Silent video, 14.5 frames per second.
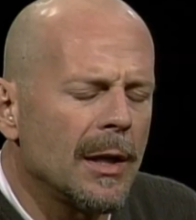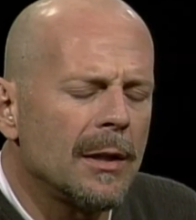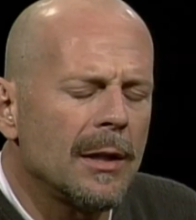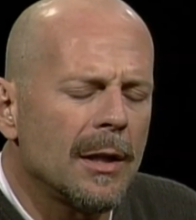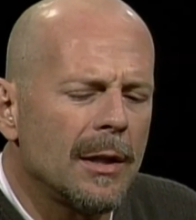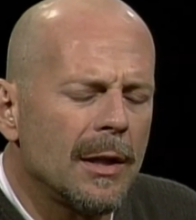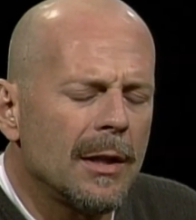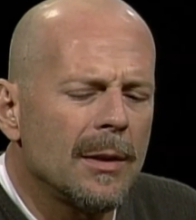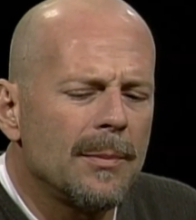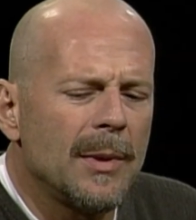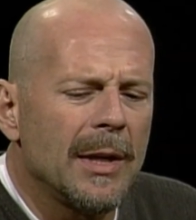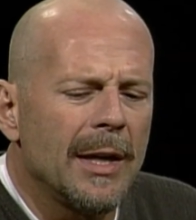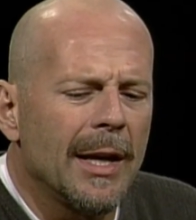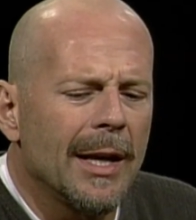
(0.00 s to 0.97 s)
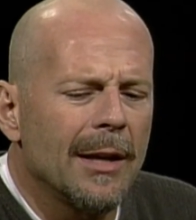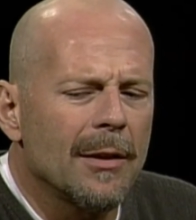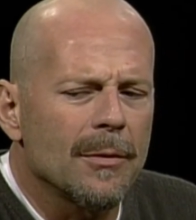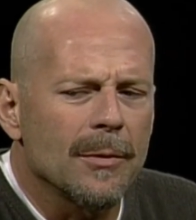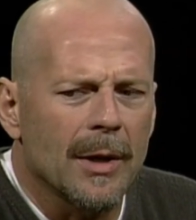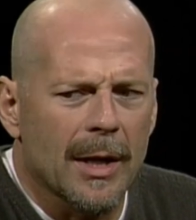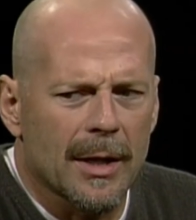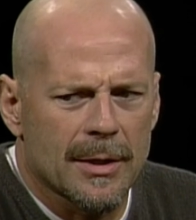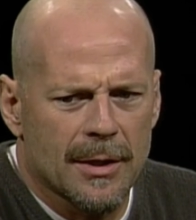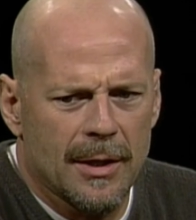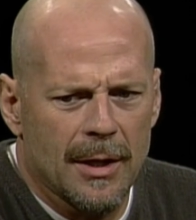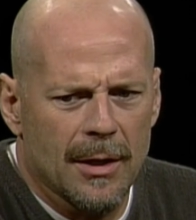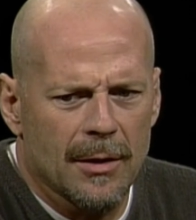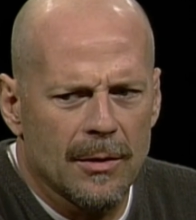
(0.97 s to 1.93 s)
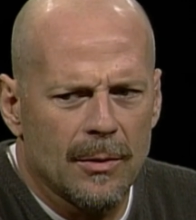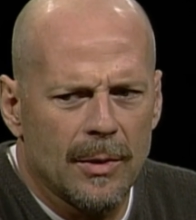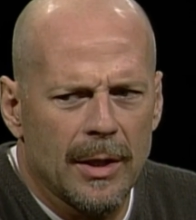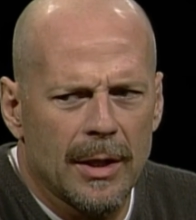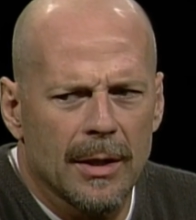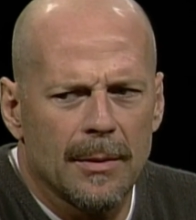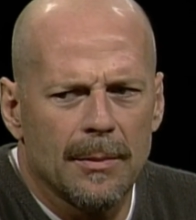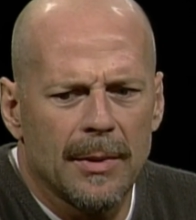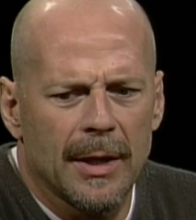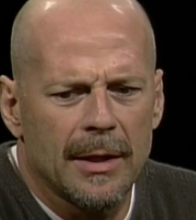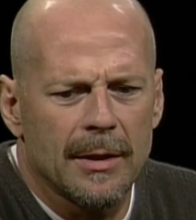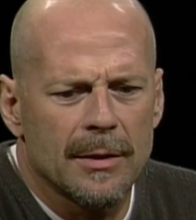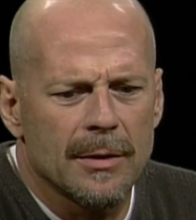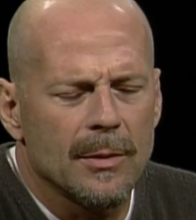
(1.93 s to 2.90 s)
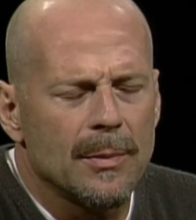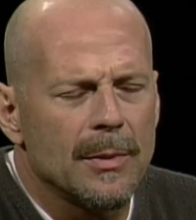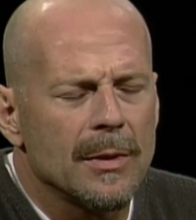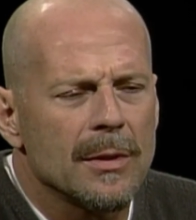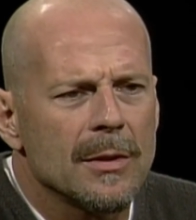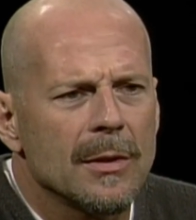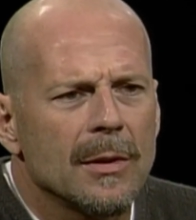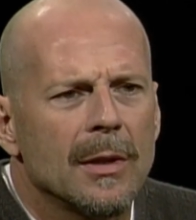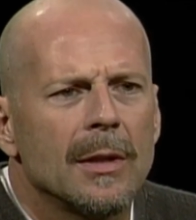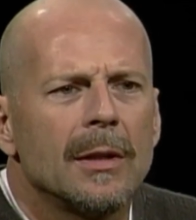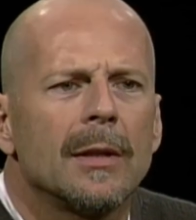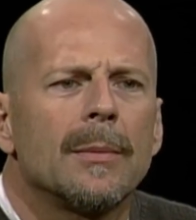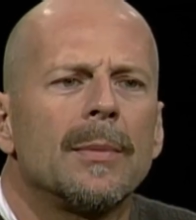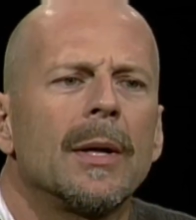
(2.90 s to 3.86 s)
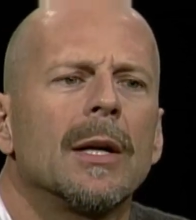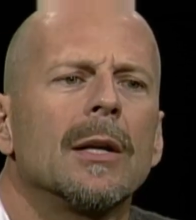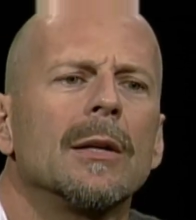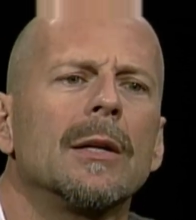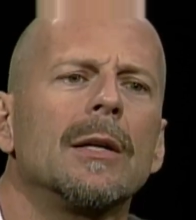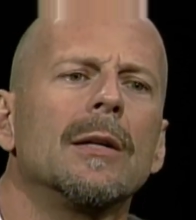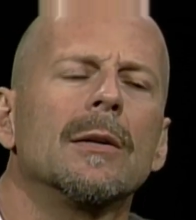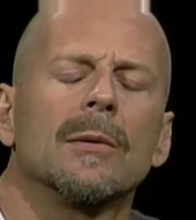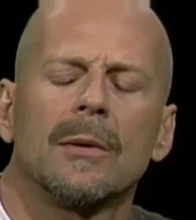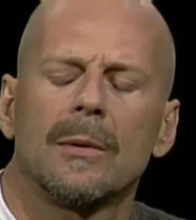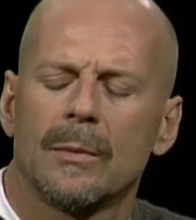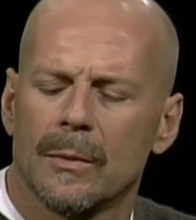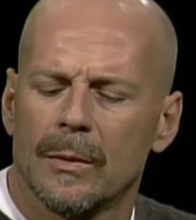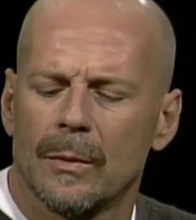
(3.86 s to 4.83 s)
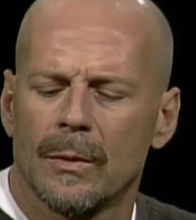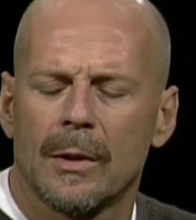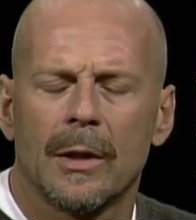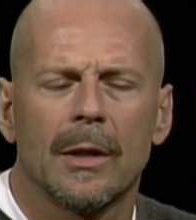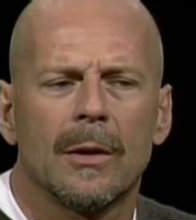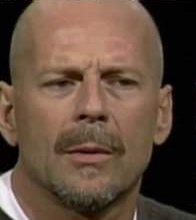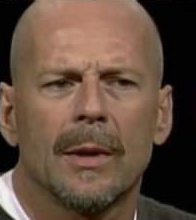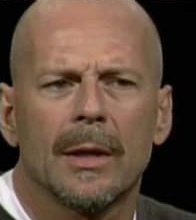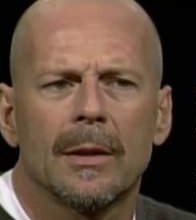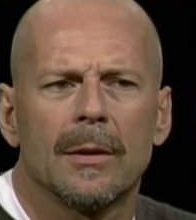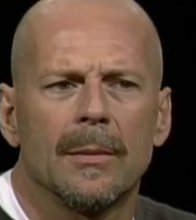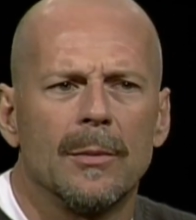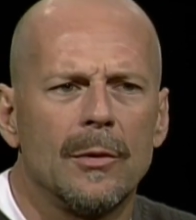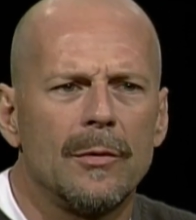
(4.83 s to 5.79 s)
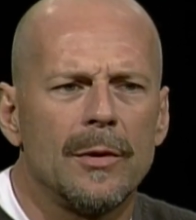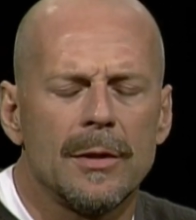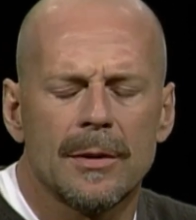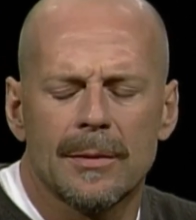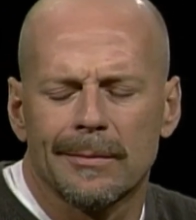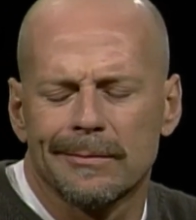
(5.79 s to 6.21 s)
had that, they had that big anthrax scare the weekend Bandits opened, so I, apparently no one wanted to go out to the movies.